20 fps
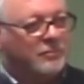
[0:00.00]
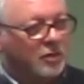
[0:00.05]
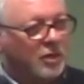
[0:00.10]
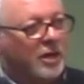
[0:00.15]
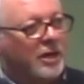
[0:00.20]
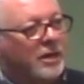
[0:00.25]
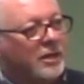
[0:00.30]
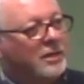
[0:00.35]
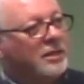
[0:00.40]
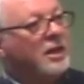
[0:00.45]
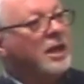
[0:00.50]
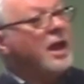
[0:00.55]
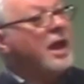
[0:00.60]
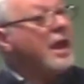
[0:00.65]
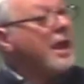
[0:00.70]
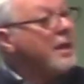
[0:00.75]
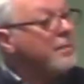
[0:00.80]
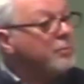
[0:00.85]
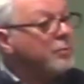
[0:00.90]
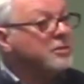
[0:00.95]
Okay?
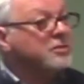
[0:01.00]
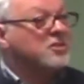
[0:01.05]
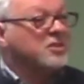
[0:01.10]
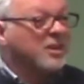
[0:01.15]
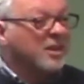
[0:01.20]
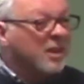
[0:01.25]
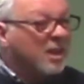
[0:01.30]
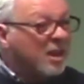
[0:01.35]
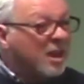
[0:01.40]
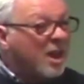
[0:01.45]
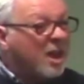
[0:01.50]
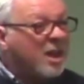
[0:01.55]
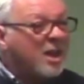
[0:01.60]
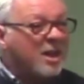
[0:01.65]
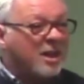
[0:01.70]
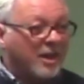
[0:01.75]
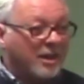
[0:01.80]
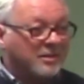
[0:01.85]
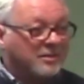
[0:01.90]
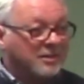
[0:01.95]
Happens a
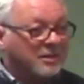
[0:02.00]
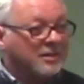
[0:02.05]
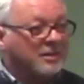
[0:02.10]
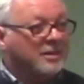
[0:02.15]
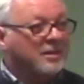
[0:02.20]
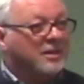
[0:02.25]
lot.